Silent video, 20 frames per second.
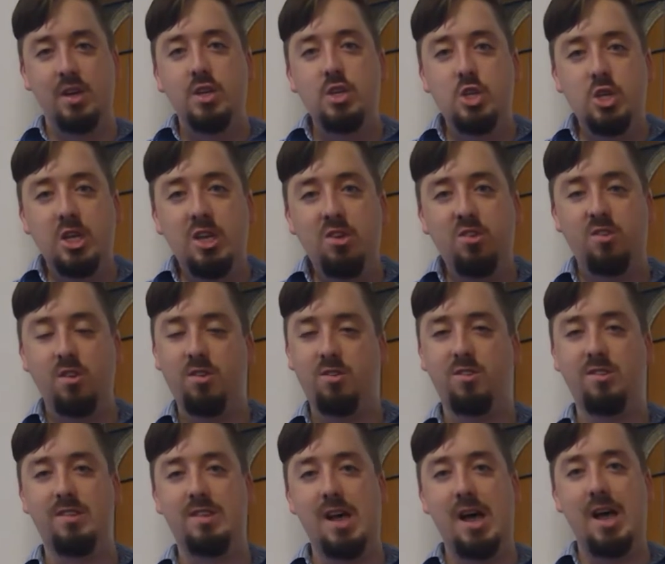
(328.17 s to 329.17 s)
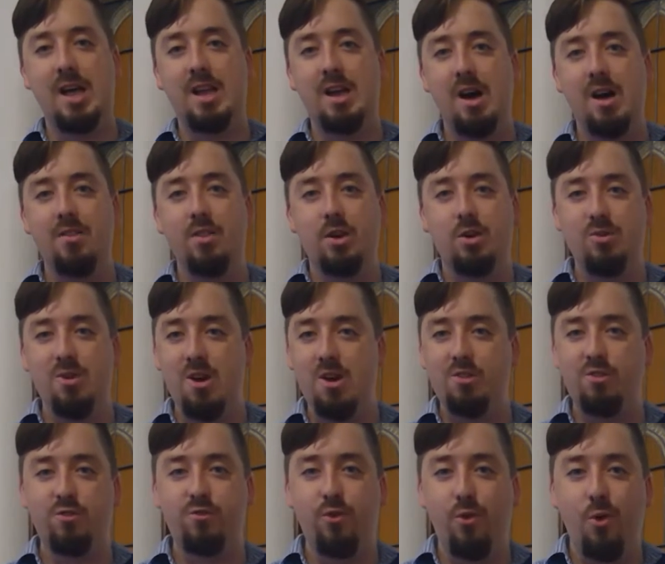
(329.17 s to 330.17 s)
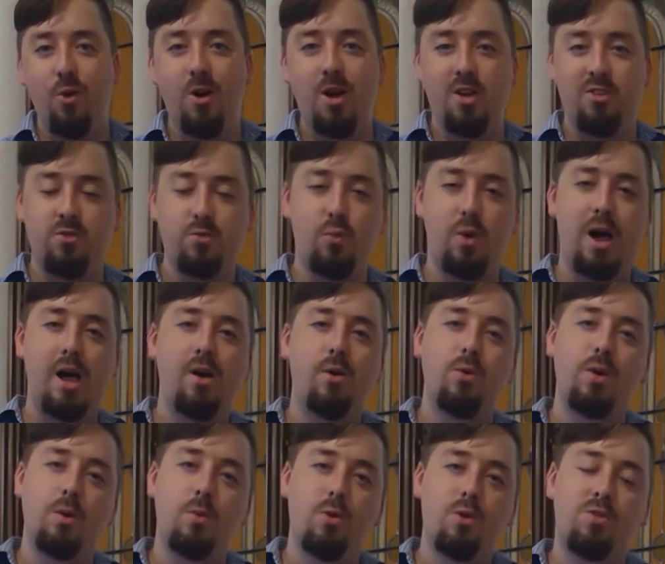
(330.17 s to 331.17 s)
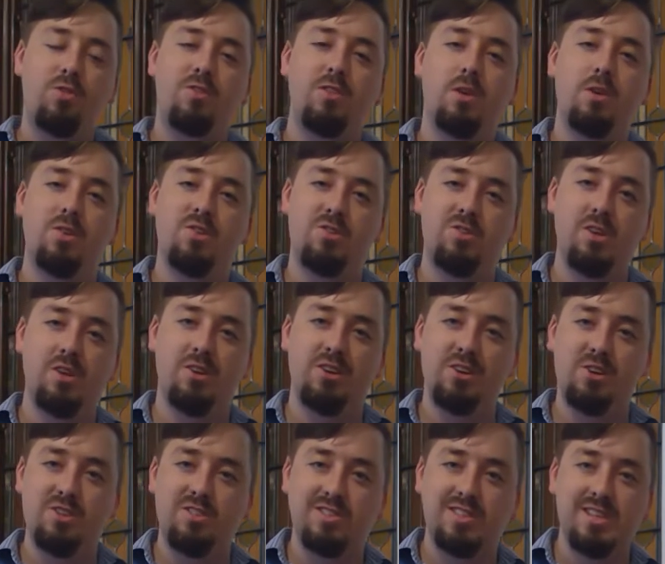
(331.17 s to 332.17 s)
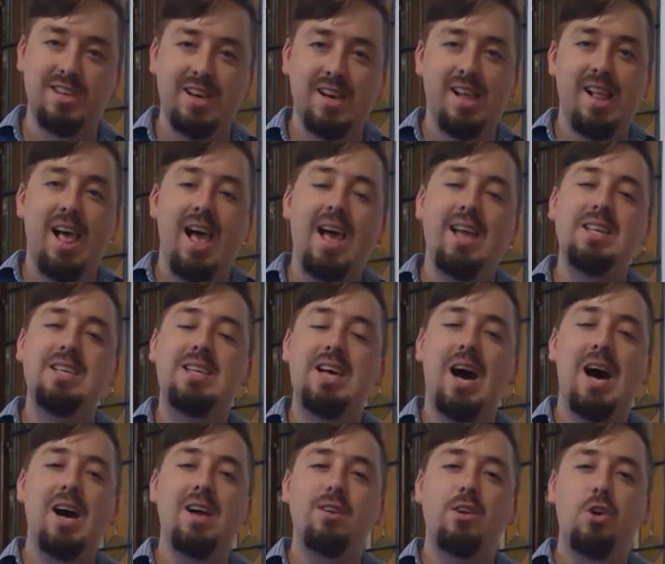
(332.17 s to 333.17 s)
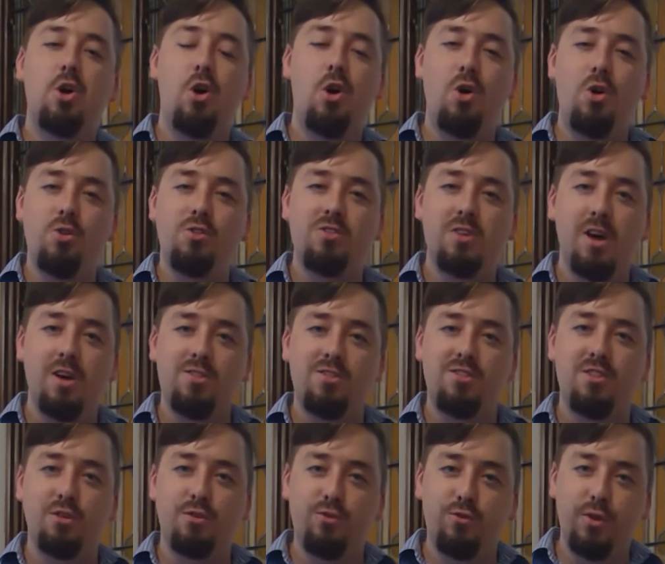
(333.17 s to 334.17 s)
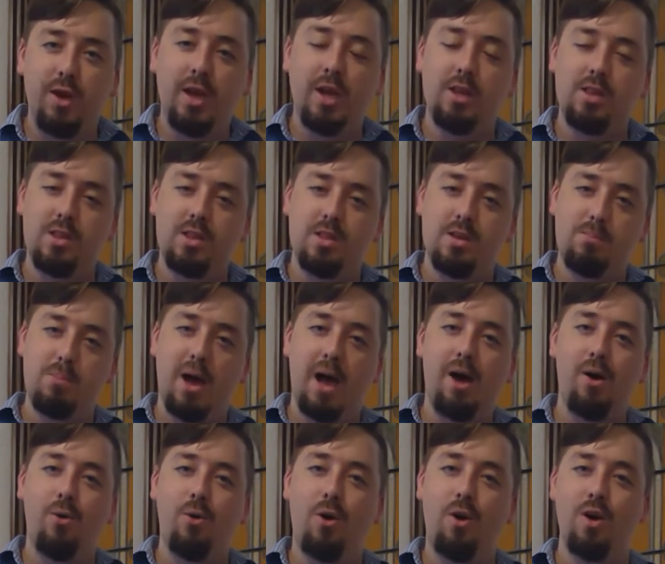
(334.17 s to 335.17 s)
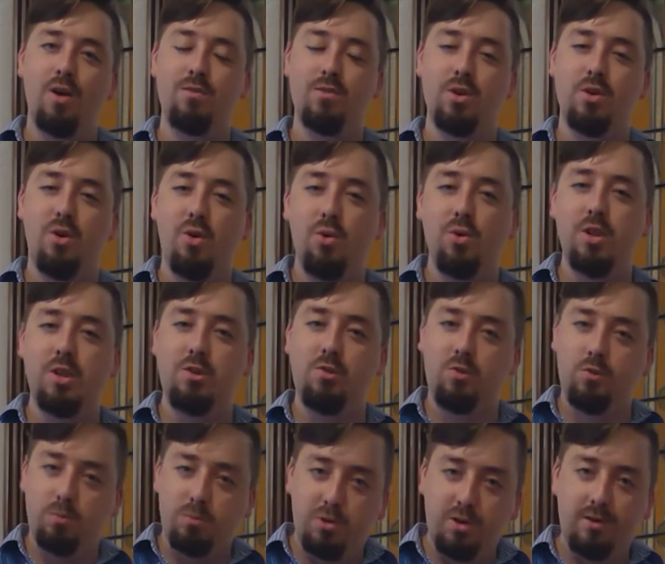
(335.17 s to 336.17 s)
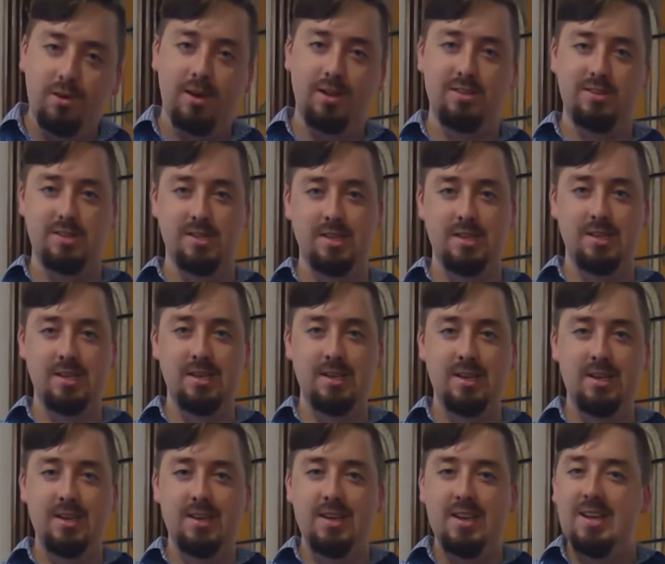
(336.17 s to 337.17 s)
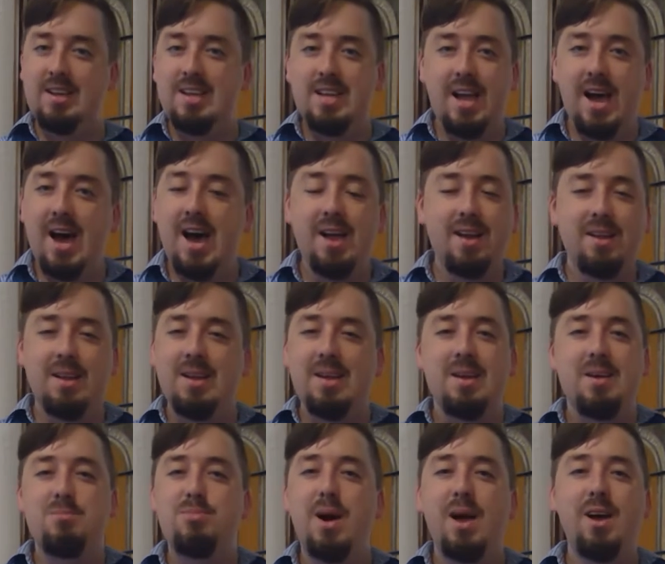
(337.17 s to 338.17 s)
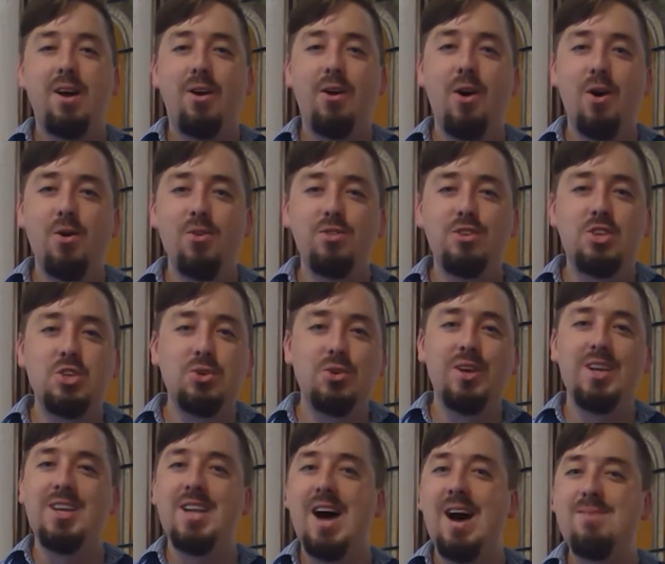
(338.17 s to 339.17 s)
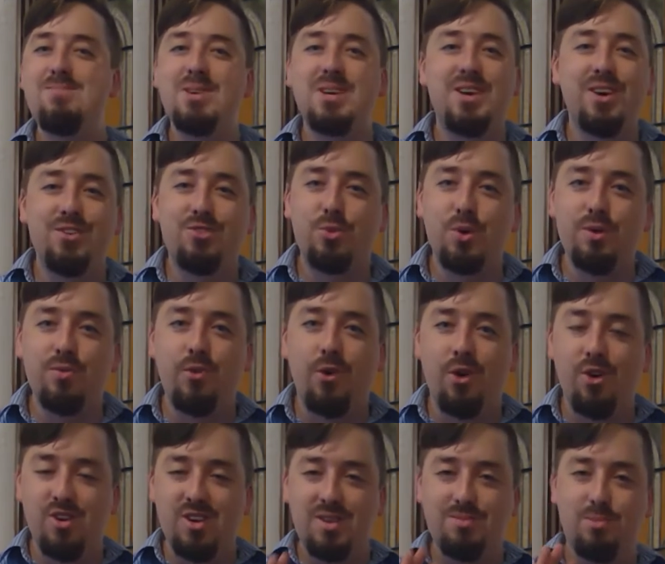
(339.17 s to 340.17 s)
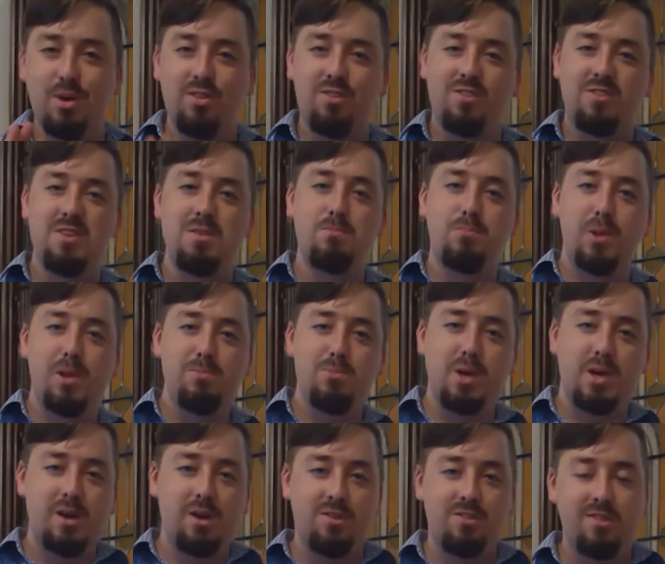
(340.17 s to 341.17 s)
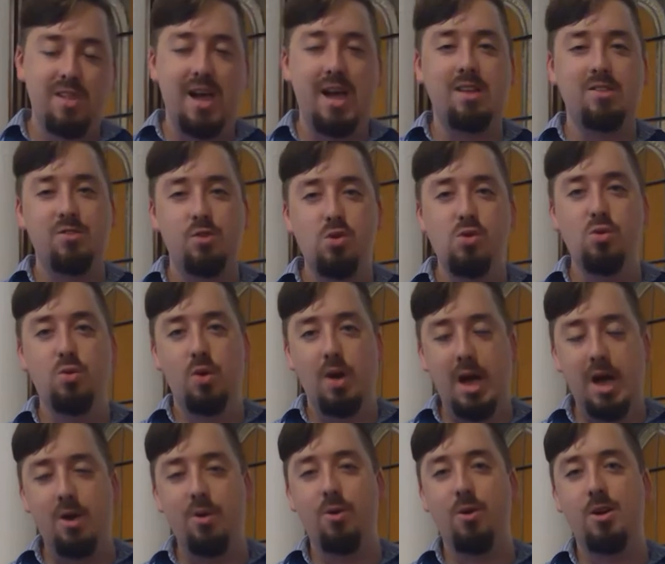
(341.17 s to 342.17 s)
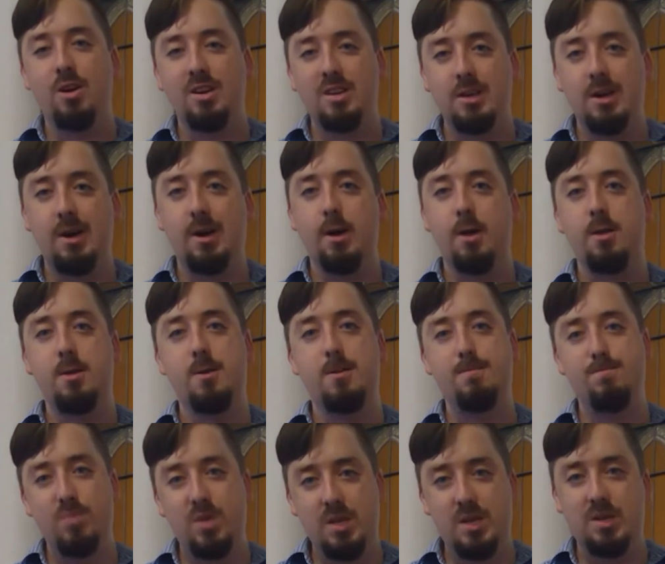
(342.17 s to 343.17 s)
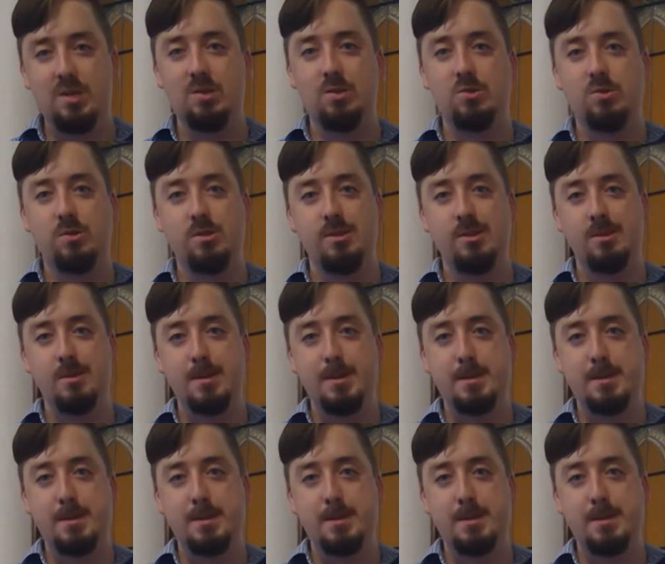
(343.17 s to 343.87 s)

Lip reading: Jesus died on the cross for us while we were still sinners, and God calls us to faith in the power of the Holy Spirit, not by our own doing, not because we've earned it, but simply because that's who our God is.